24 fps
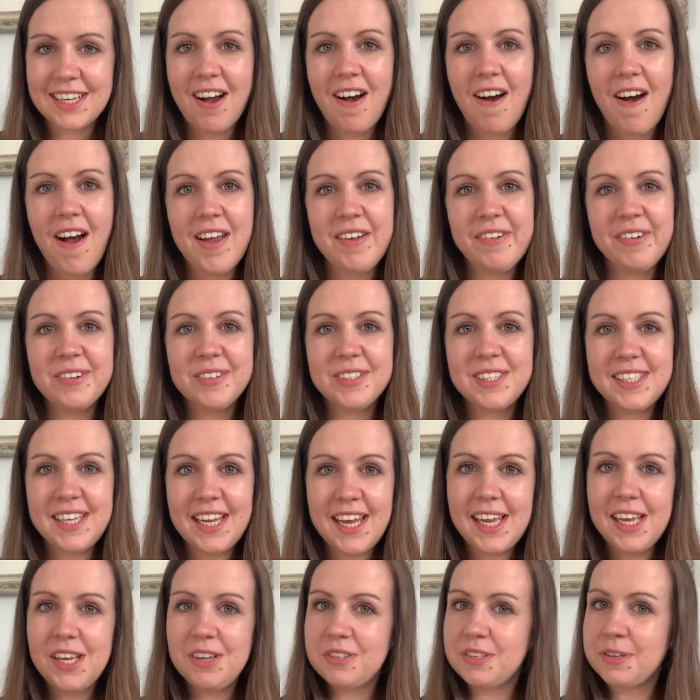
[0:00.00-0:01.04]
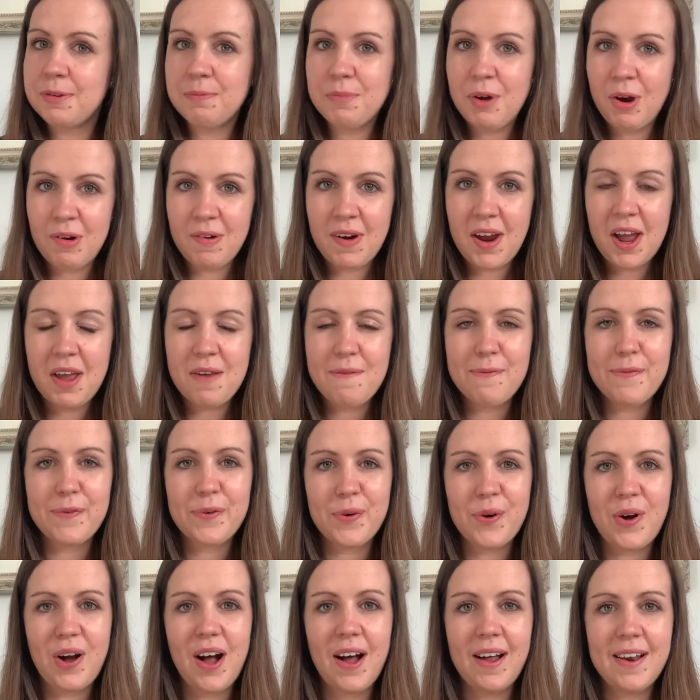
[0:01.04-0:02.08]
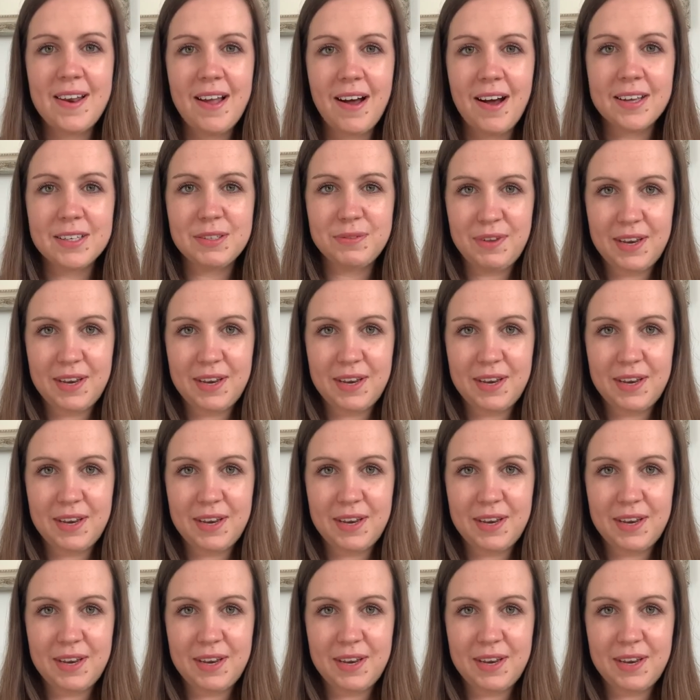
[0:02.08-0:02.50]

I will see you tomorrow for our last